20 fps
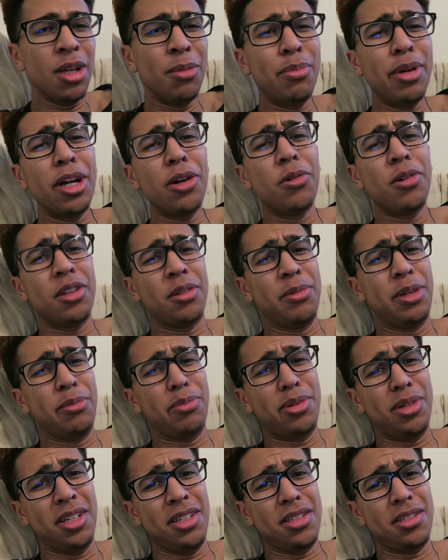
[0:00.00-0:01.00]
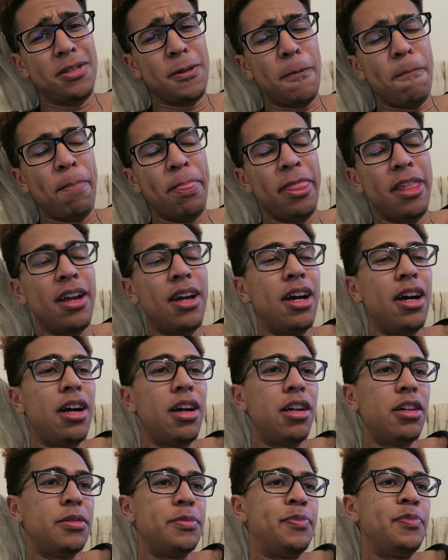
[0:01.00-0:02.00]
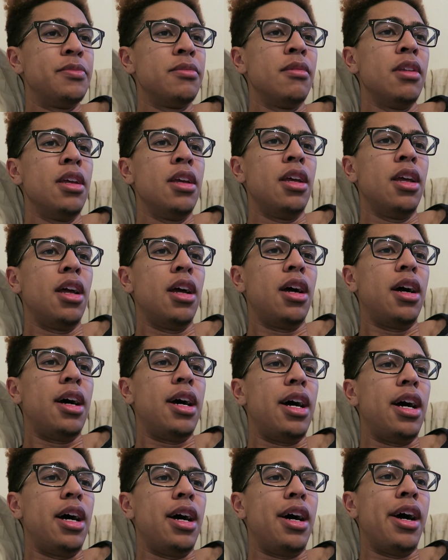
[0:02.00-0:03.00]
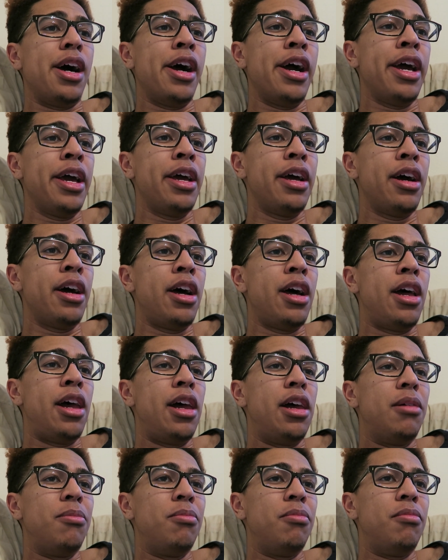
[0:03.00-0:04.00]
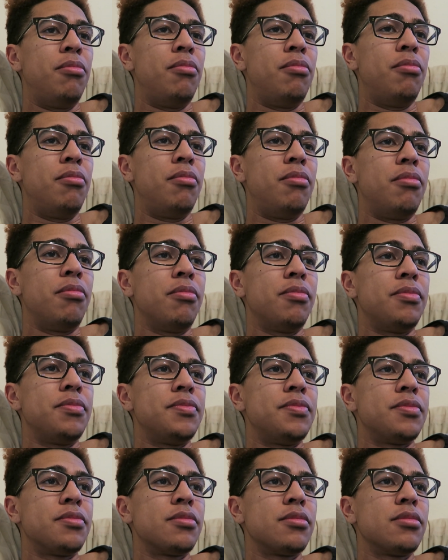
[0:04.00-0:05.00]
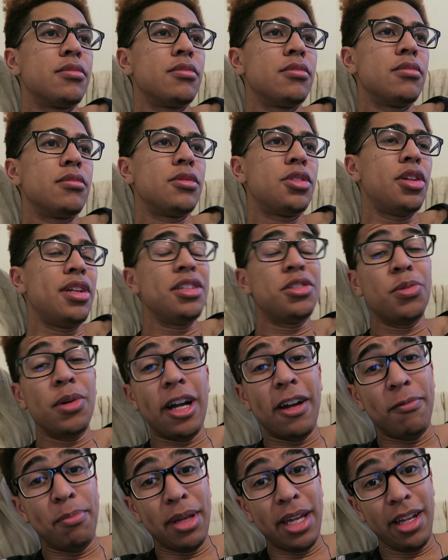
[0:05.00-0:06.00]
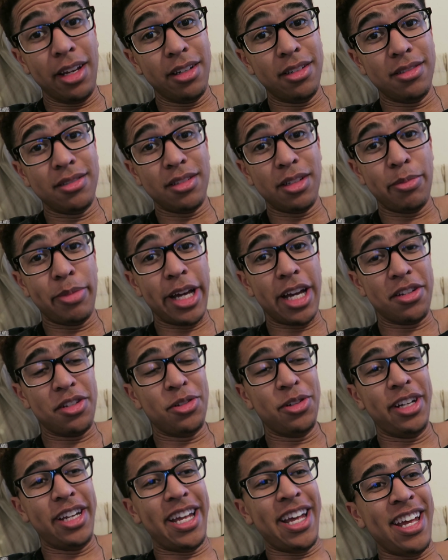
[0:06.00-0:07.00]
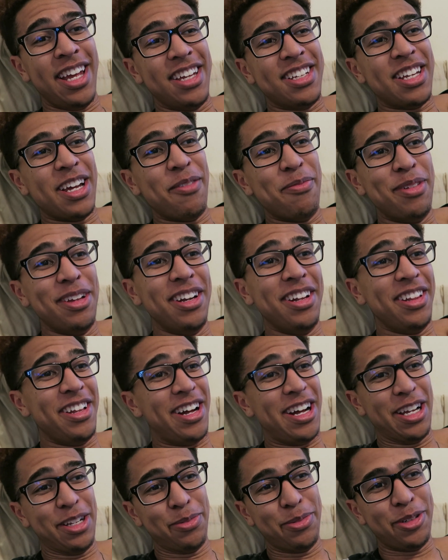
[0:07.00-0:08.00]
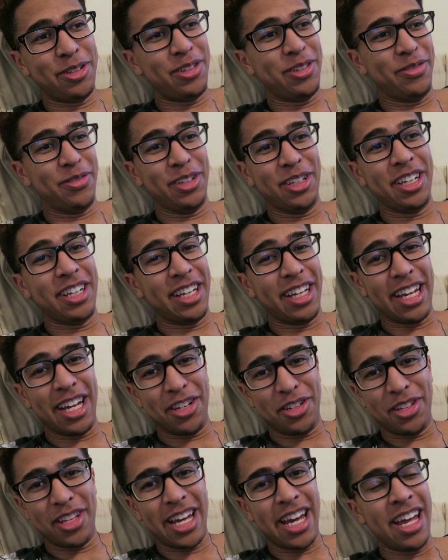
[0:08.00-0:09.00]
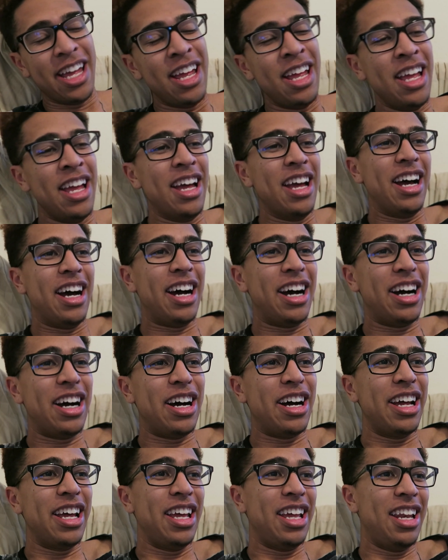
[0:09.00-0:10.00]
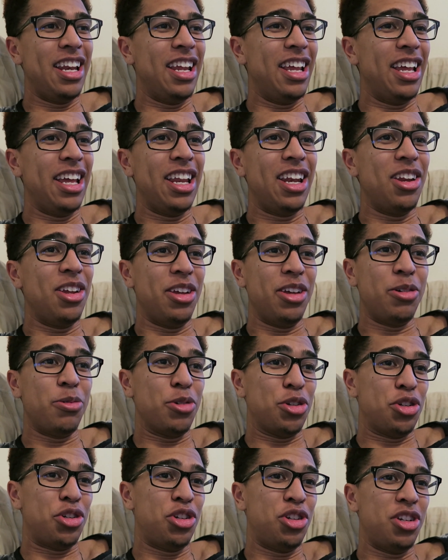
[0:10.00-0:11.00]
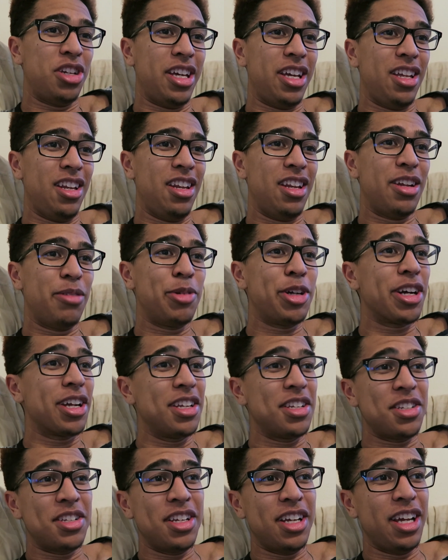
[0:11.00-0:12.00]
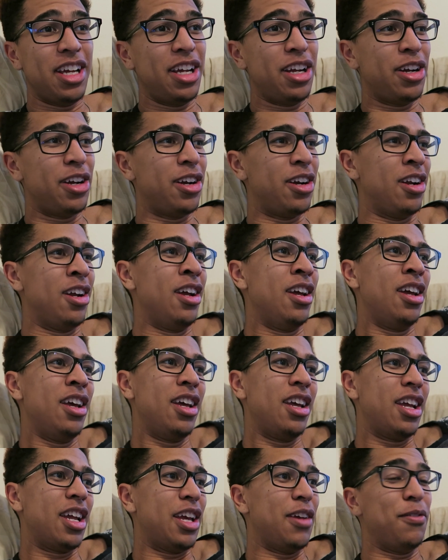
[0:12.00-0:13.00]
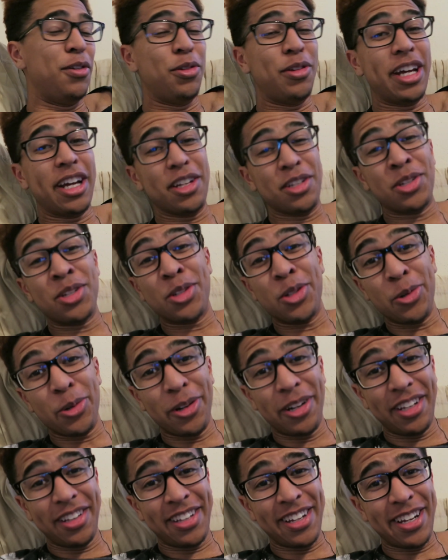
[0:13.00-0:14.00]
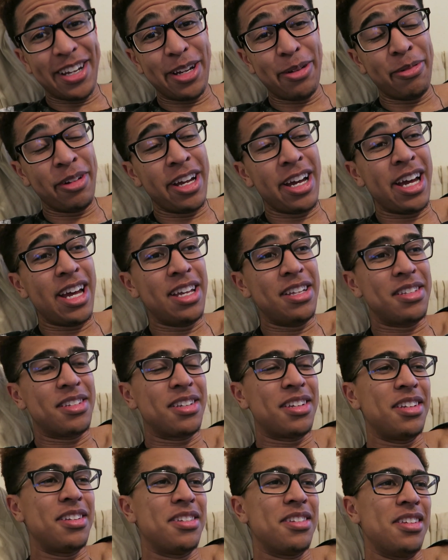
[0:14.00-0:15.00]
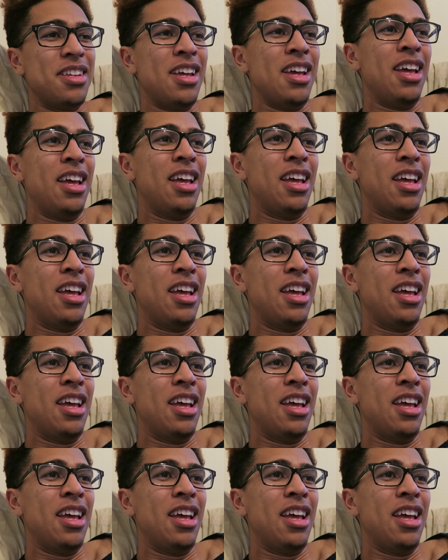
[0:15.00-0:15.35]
bear with me, please. So that's where I've been the past 3 days. I've been in the hospital, if you didn't catch that. It was shit. I'm not going to sit here and give you like a story time, guys, because